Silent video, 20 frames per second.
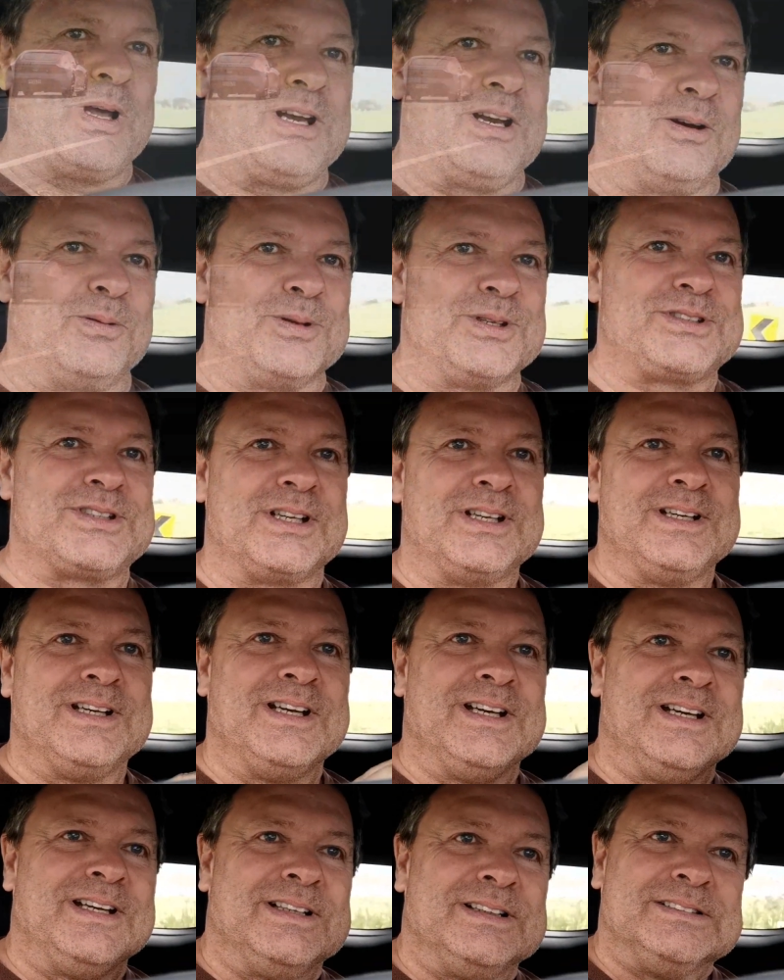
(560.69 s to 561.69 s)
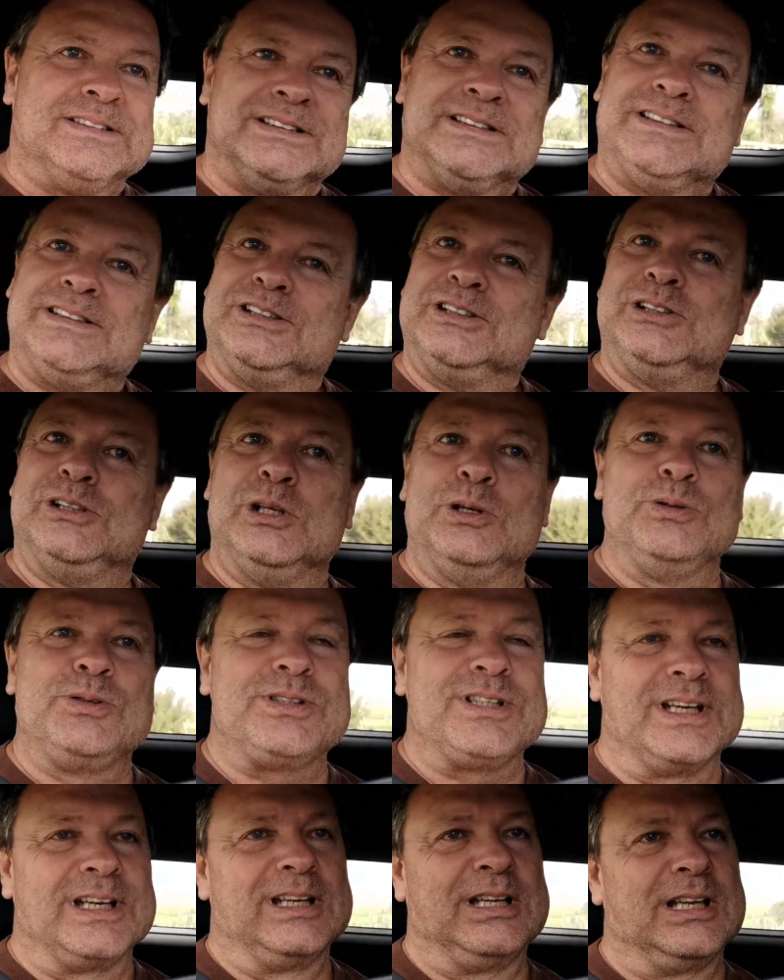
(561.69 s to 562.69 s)
when I was
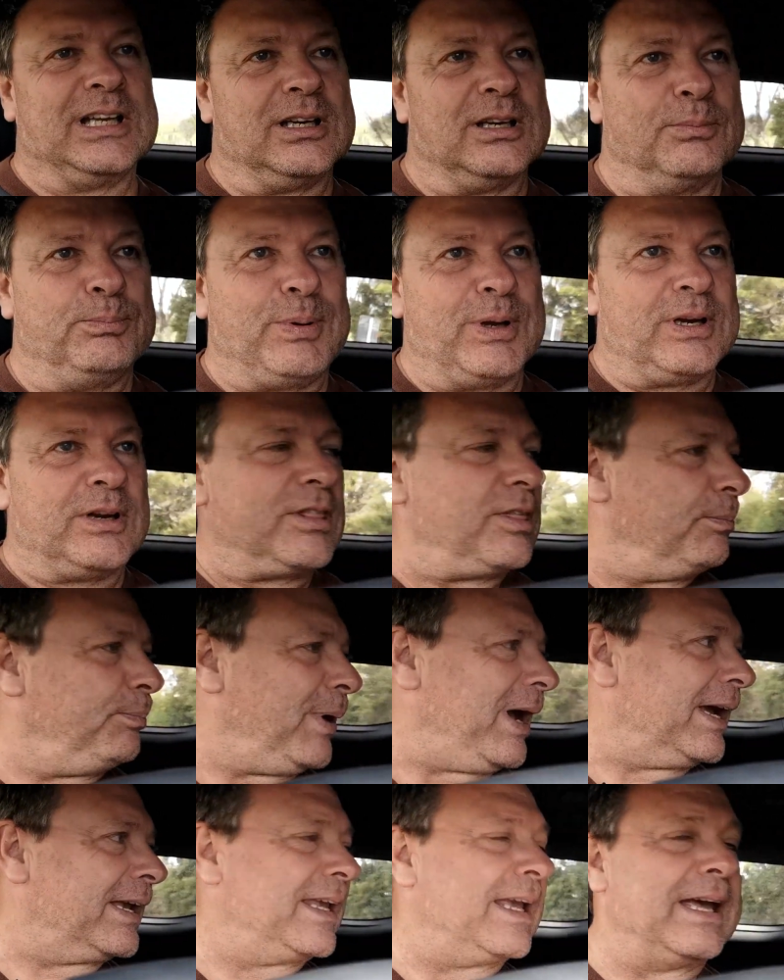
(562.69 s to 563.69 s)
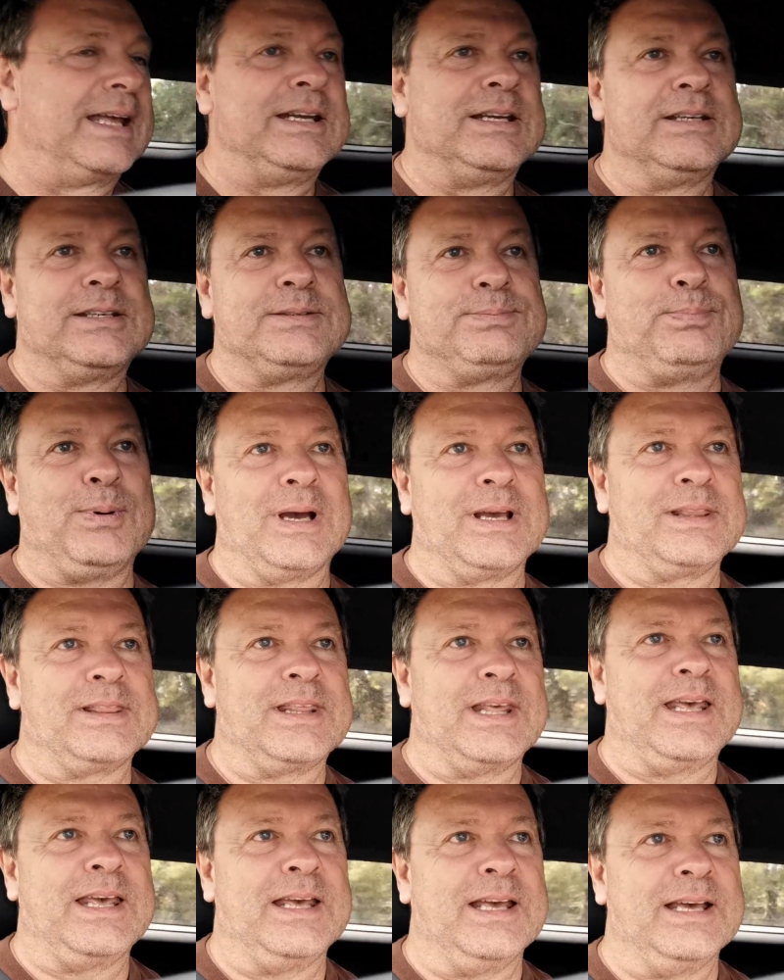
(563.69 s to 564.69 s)
losing a little bit of the back end back
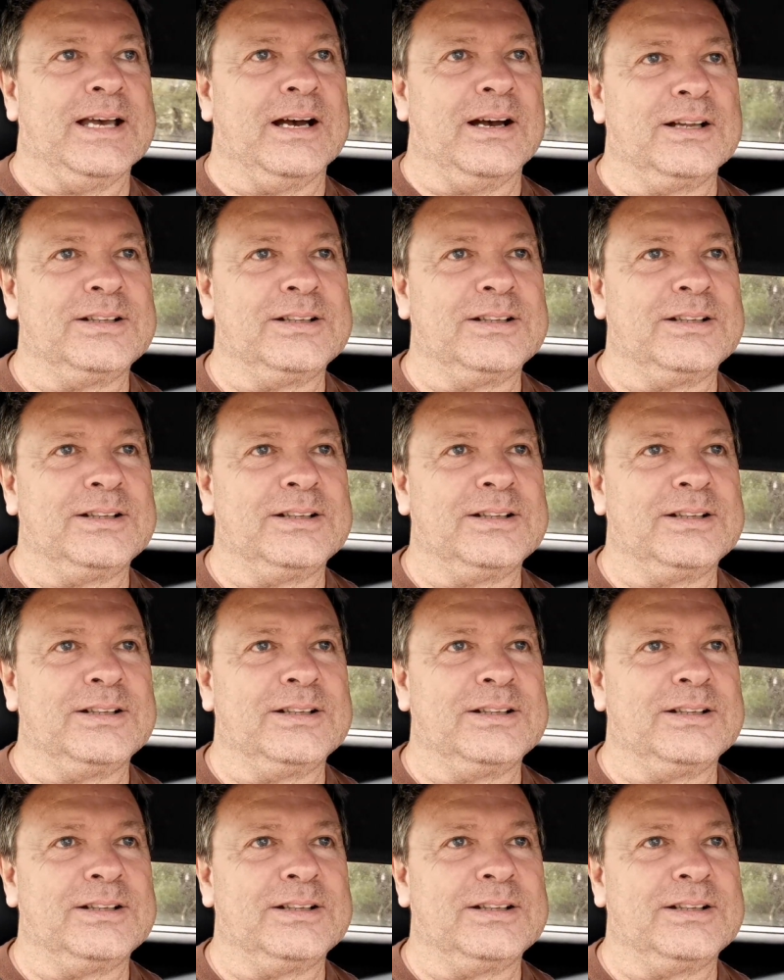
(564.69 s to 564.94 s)
there,